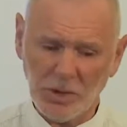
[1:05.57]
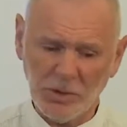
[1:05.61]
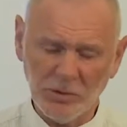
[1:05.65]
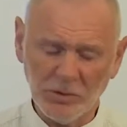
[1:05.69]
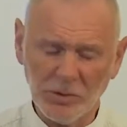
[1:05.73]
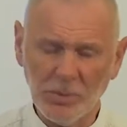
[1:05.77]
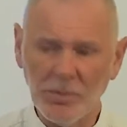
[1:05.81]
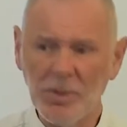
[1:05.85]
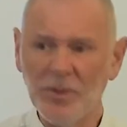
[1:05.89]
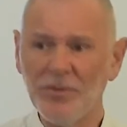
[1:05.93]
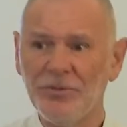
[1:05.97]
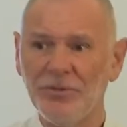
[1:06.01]

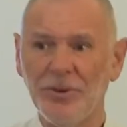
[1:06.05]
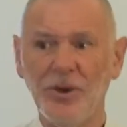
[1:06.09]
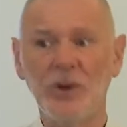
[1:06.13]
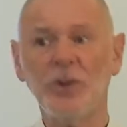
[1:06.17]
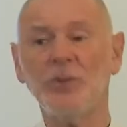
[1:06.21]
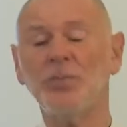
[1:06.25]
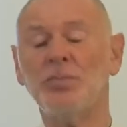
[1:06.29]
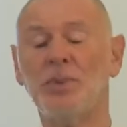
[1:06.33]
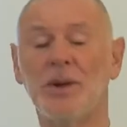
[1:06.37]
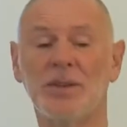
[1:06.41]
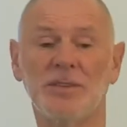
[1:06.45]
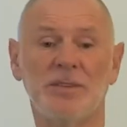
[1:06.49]
So my
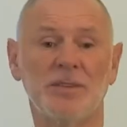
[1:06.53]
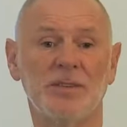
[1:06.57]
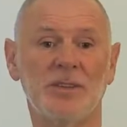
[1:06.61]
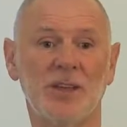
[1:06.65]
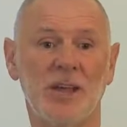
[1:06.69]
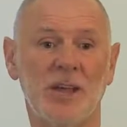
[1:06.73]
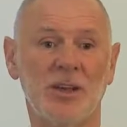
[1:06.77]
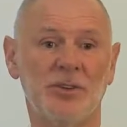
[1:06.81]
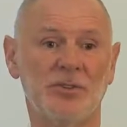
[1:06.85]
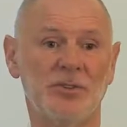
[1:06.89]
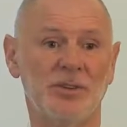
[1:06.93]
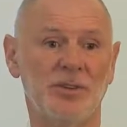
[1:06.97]
first
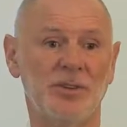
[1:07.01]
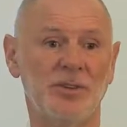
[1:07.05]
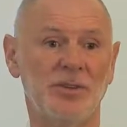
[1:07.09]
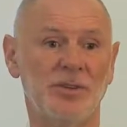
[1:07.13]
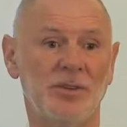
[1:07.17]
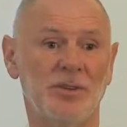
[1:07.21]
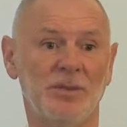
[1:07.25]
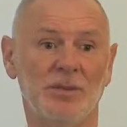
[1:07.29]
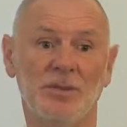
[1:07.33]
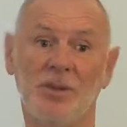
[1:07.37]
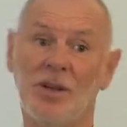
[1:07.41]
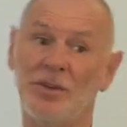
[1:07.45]
presentation,
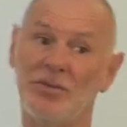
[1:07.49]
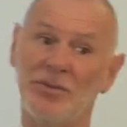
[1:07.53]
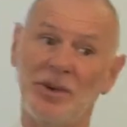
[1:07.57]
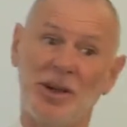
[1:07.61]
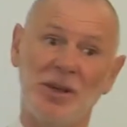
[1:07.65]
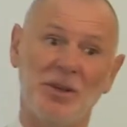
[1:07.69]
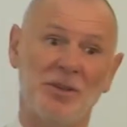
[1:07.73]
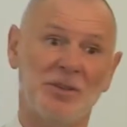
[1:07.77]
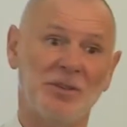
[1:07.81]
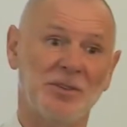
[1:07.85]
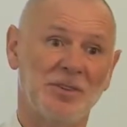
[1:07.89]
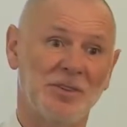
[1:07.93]
I
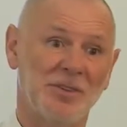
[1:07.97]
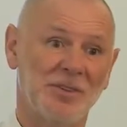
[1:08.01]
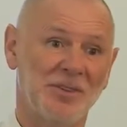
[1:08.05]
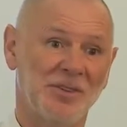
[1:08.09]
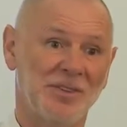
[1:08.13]
failed.